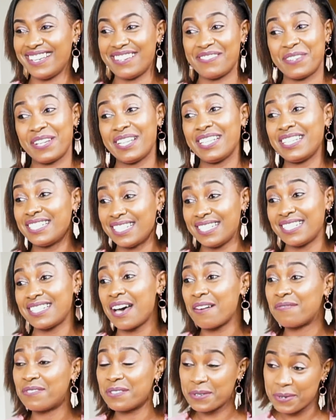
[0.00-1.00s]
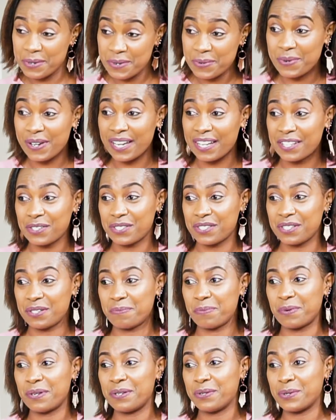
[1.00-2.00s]
really didn't have a good
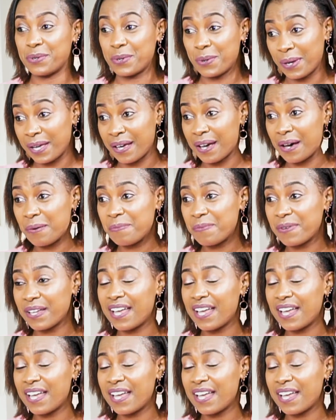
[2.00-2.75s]
relationship while growing up.